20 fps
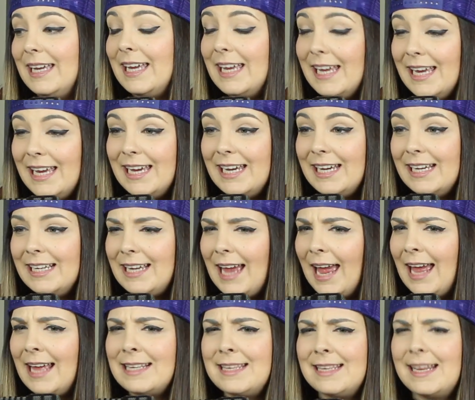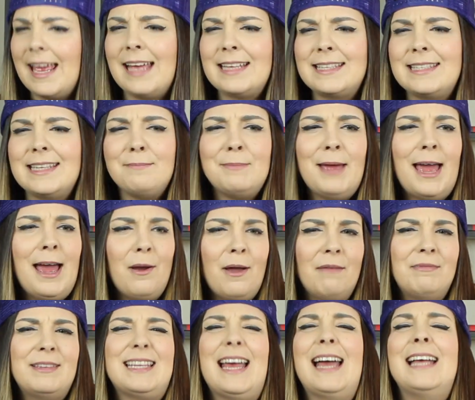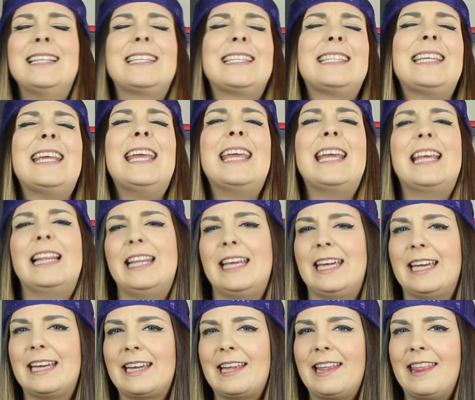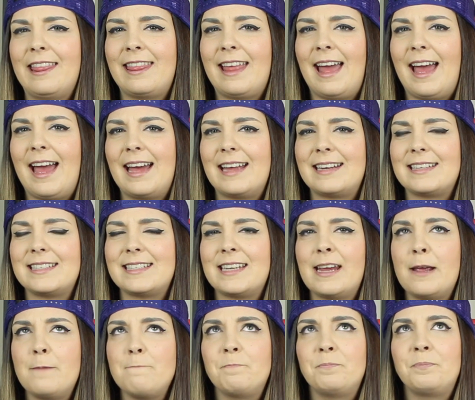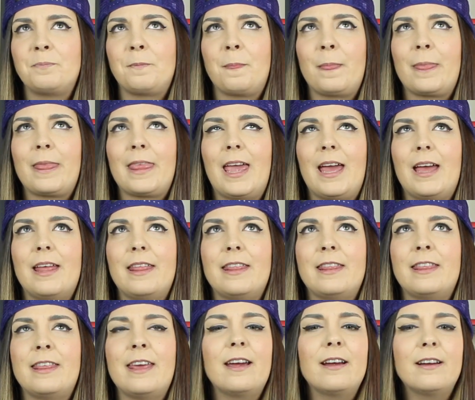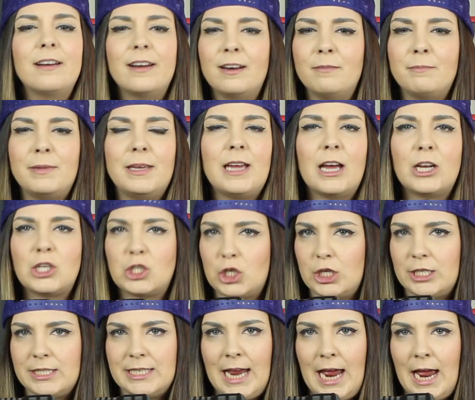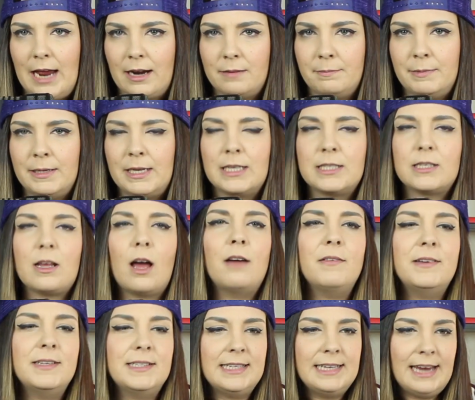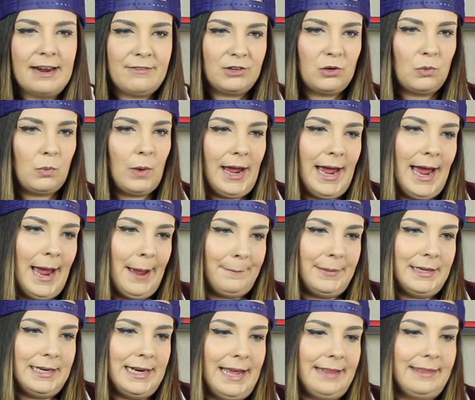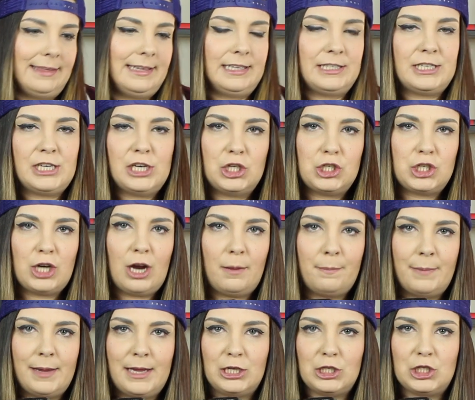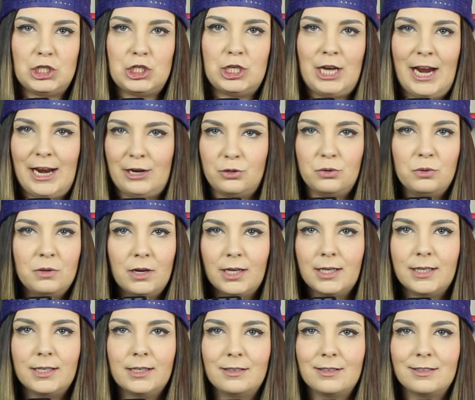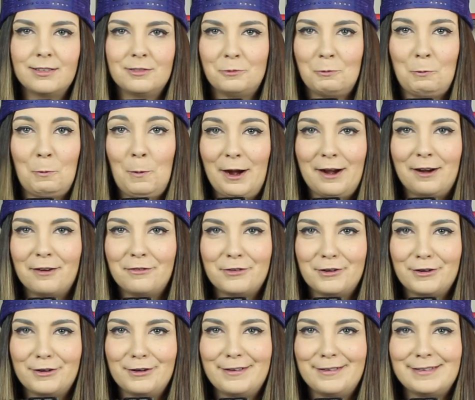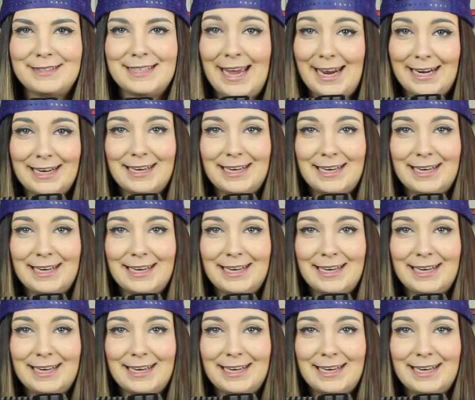he has this inkling that they're going to be under attack. Because obviously after what happened at the antique shop in Chattanooga, or wherever